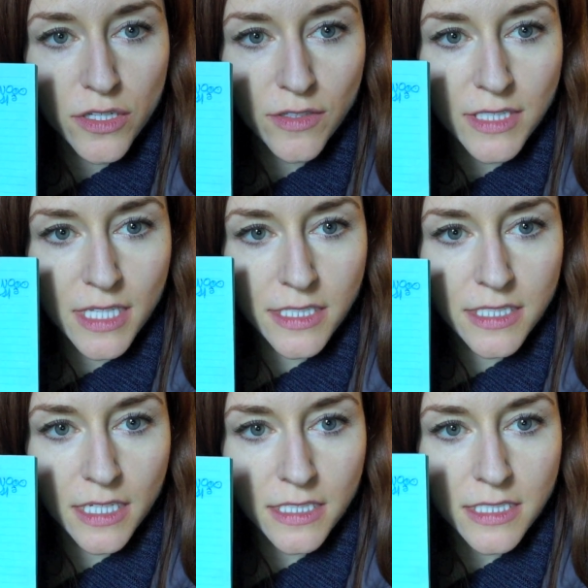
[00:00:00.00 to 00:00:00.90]
You can see
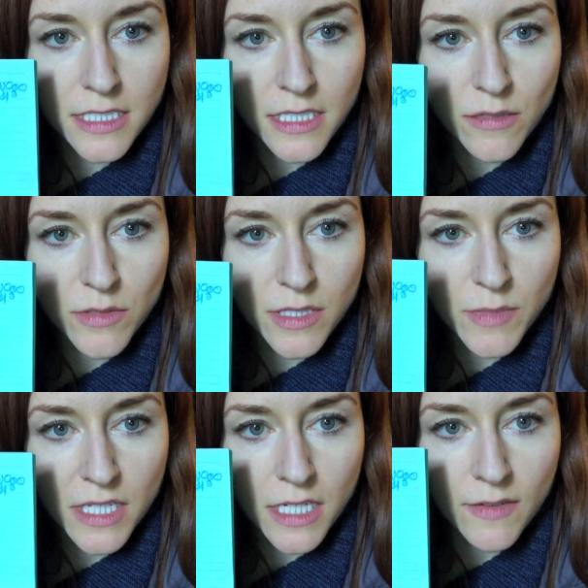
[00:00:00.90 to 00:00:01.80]
that's like a C with the
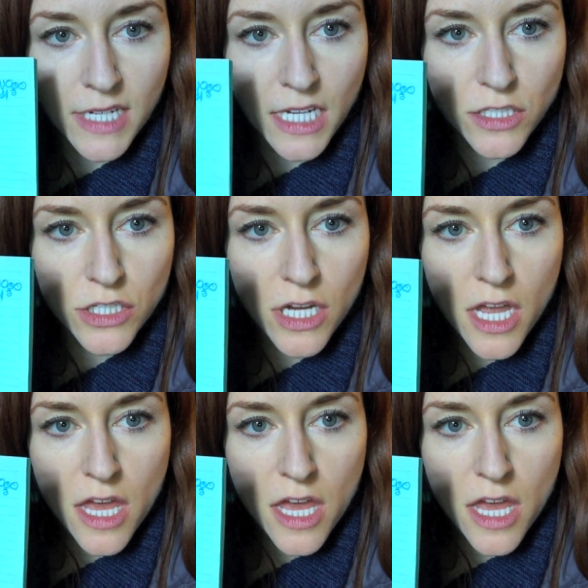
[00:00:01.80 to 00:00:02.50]
beginning of an H.